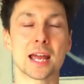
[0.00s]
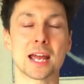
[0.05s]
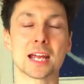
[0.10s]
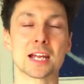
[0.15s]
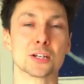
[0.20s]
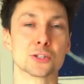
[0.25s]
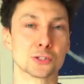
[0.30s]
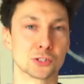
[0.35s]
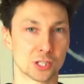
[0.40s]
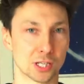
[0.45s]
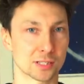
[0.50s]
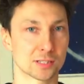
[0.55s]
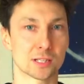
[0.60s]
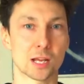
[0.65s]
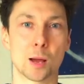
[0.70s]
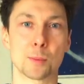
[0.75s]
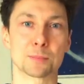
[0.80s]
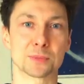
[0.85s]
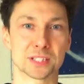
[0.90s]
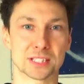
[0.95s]
It just
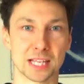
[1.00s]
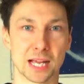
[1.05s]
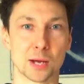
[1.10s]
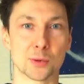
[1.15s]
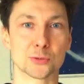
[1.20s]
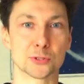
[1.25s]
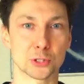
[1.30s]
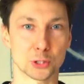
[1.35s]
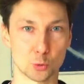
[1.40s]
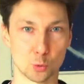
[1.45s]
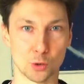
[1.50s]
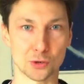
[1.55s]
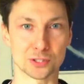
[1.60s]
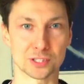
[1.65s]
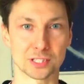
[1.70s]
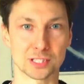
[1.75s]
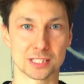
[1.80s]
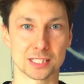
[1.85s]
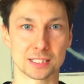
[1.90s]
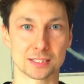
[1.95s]
comes down to
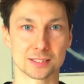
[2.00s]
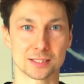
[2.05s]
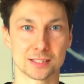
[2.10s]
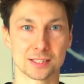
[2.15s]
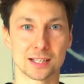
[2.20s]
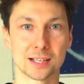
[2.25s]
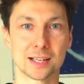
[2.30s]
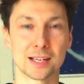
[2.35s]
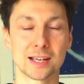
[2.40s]
quantities.